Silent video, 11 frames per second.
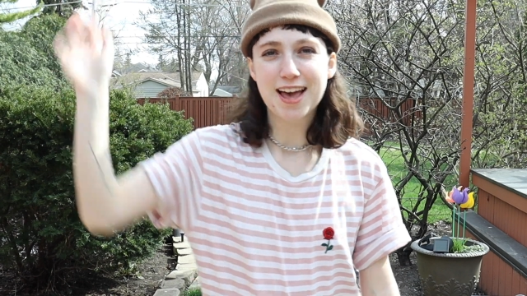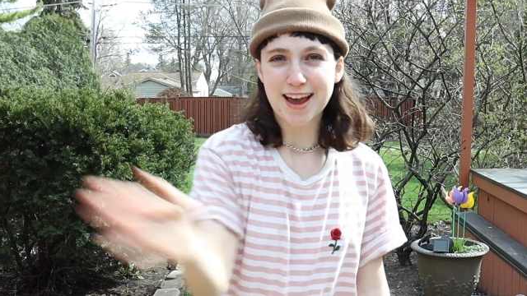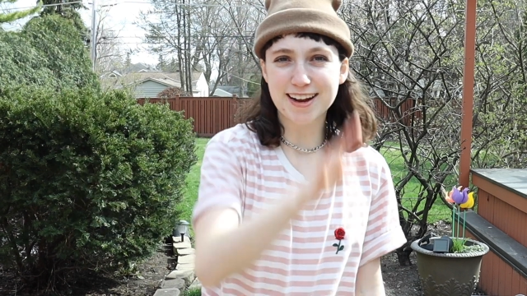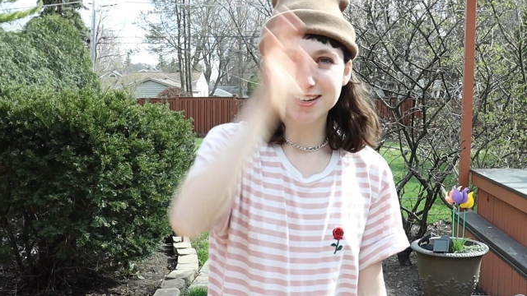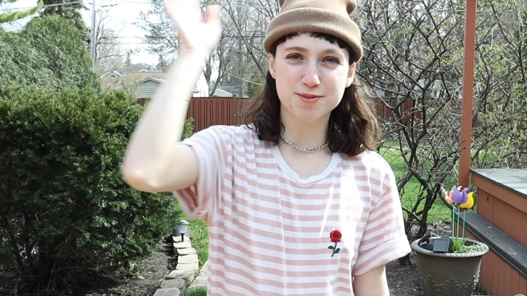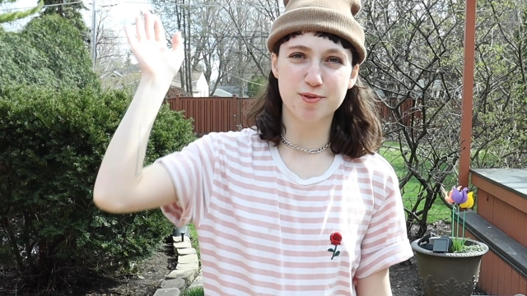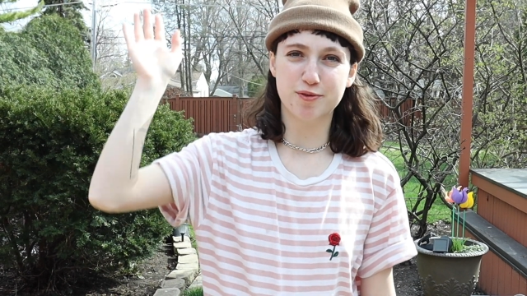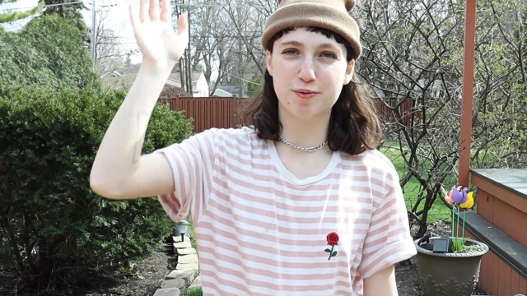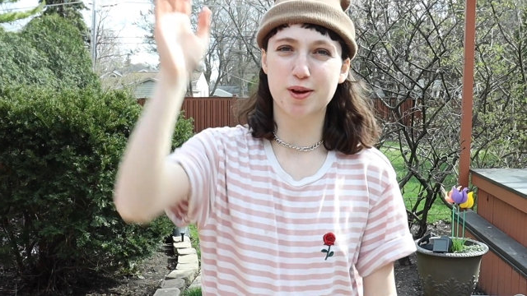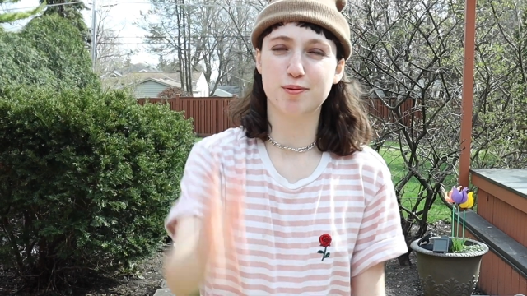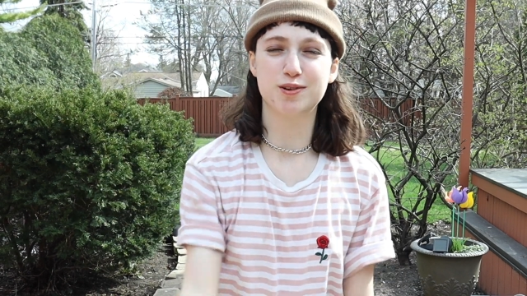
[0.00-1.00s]
Hey guys, I'm
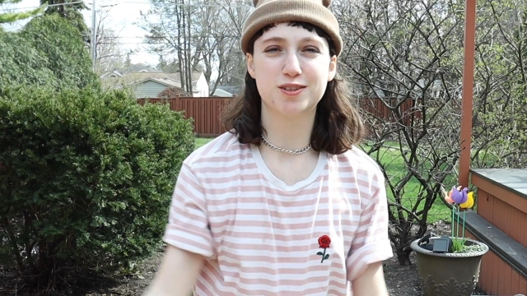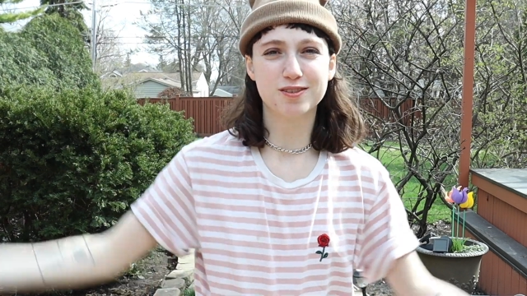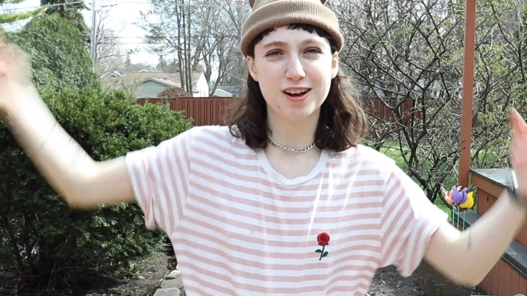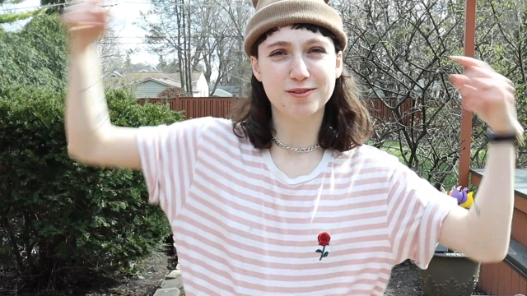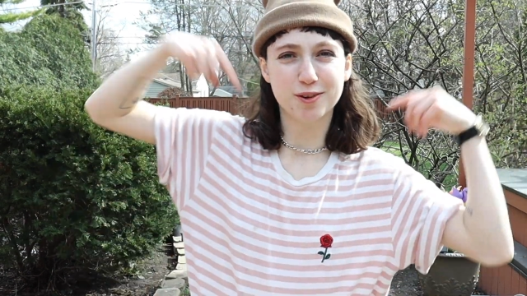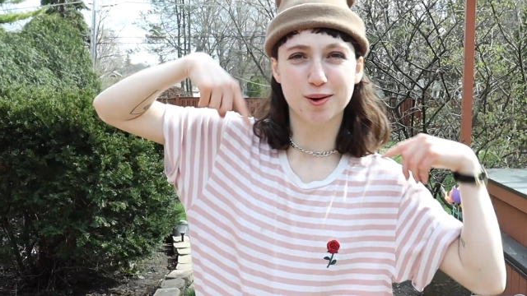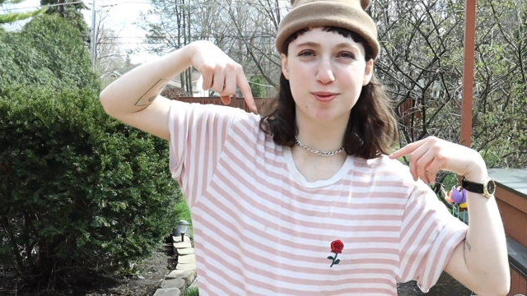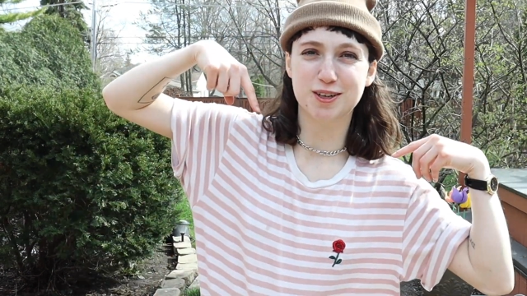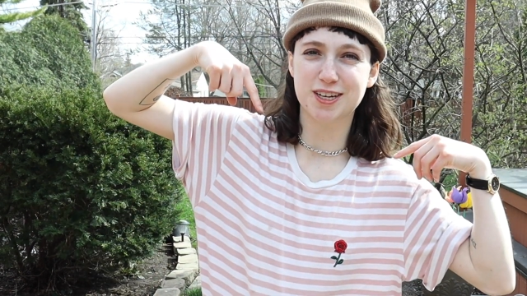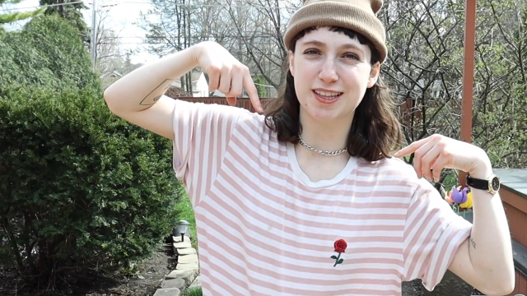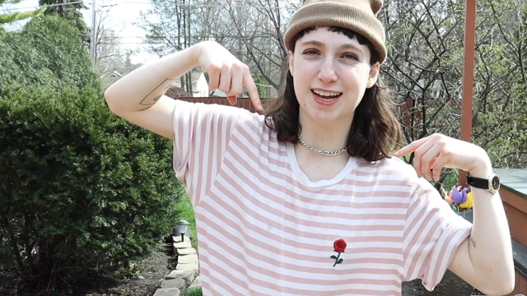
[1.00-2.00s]
movie maker Bridget, or
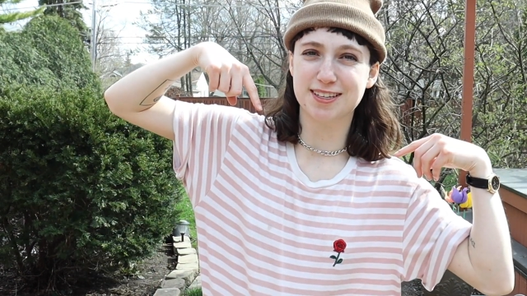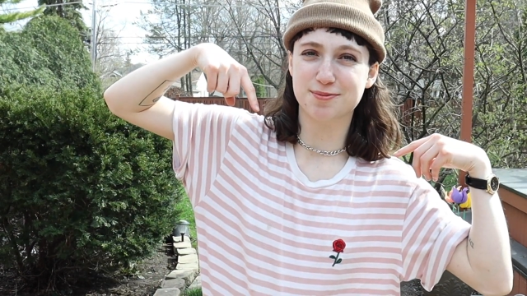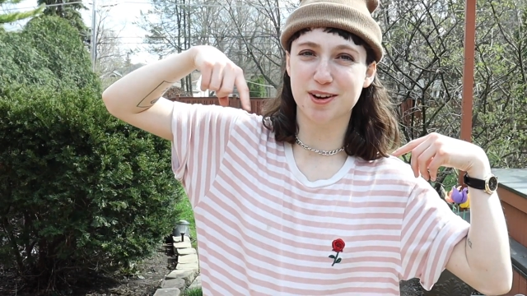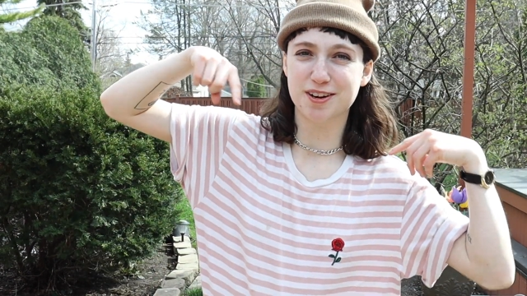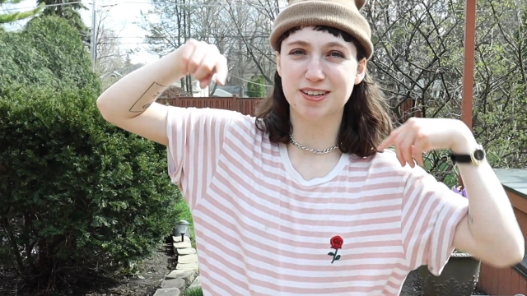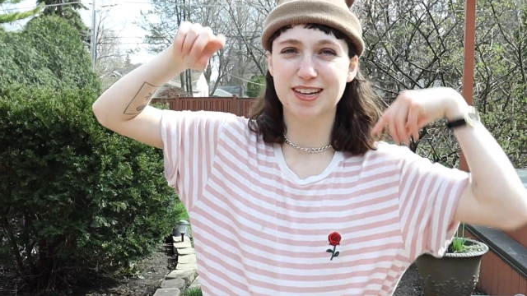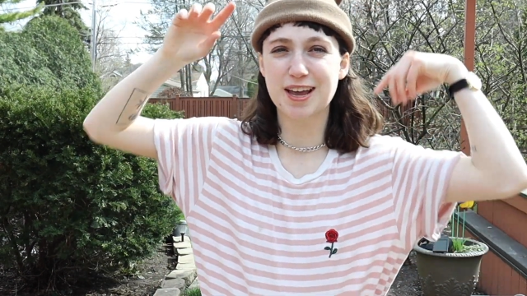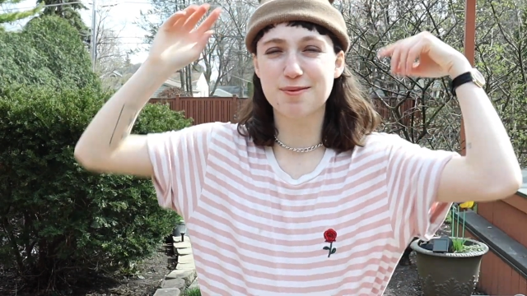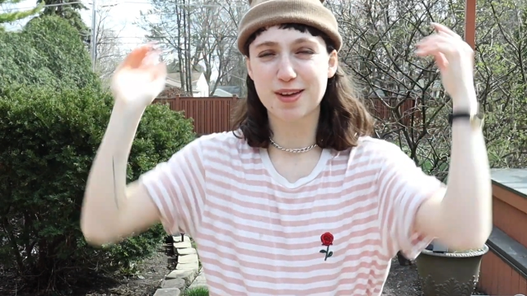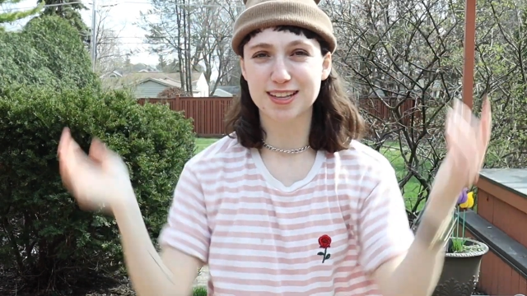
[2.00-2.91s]
Bridget, that's my real name,